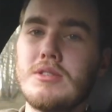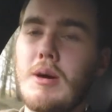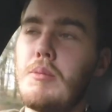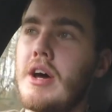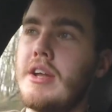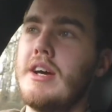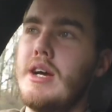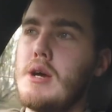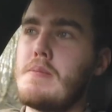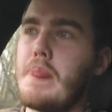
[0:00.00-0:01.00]
someone
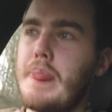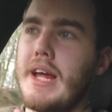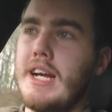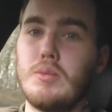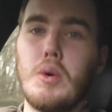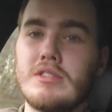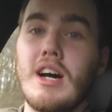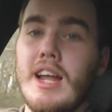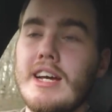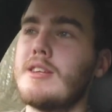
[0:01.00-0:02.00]
is what
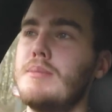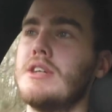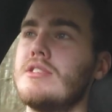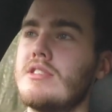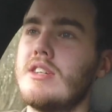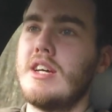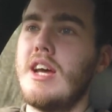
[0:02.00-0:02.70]
I like the most.